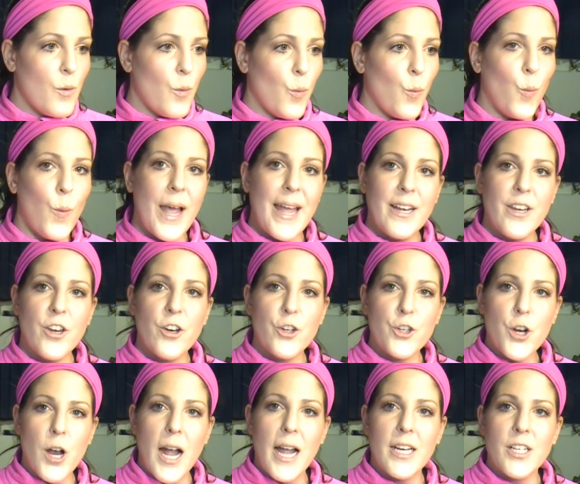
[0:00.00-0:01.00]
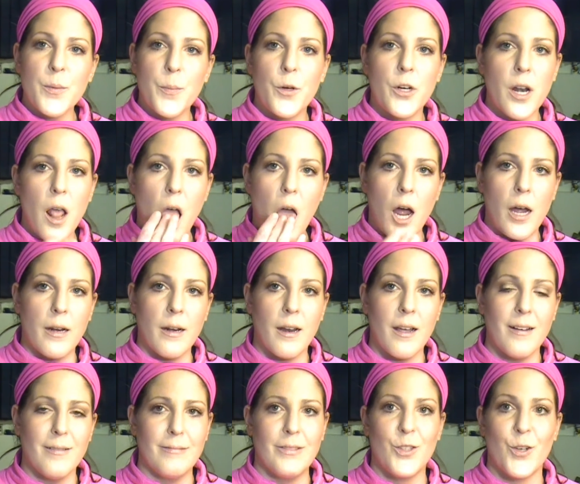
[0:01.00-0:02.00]
When you're trying to put it on,
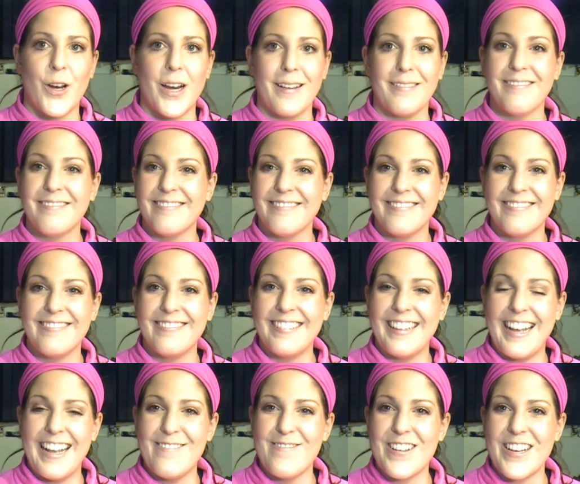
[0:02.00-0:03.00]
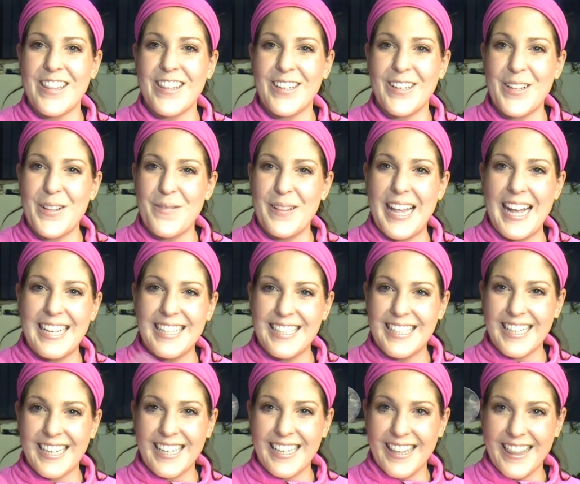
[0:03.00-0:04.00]
sorry, I've got little
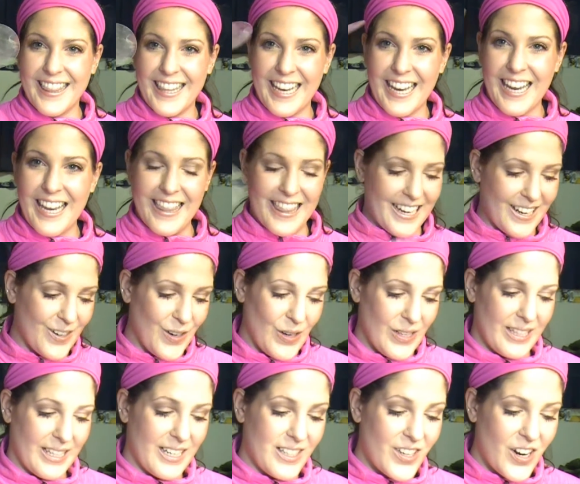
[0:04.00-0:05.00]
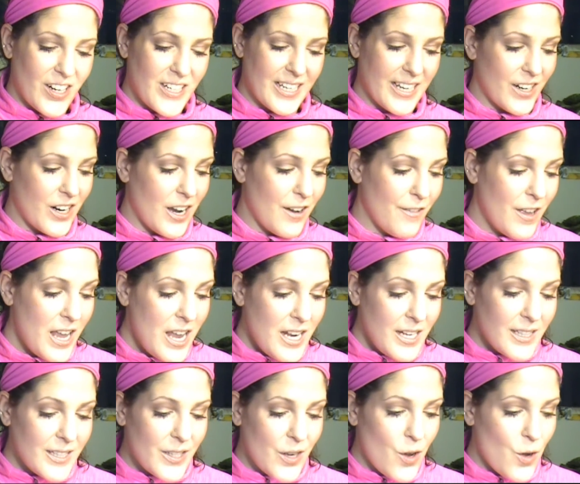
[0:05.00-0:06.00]
plastic thingy that goes and it's hard to get off.
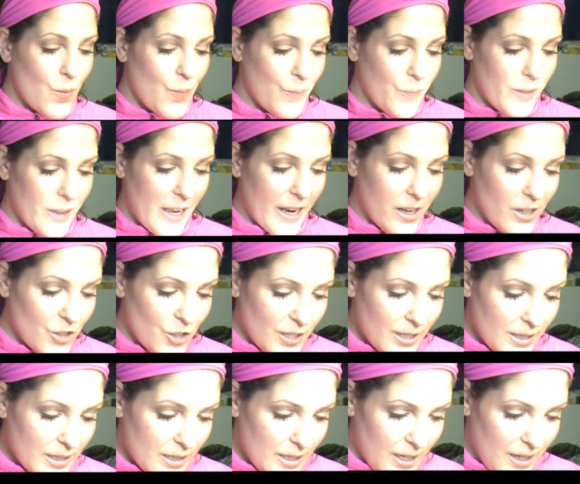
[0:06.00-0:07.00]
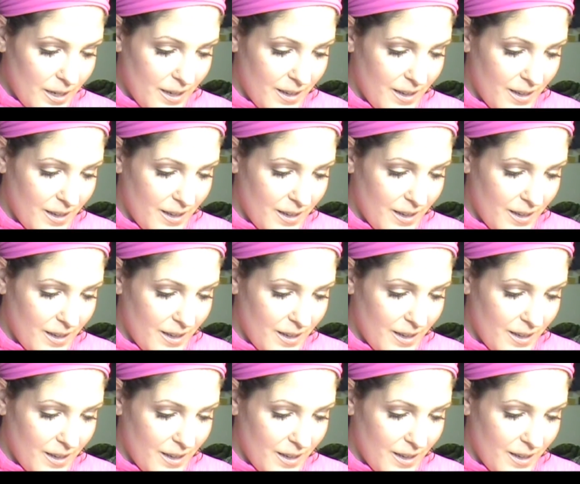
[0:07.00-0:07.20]
So, like, I'll just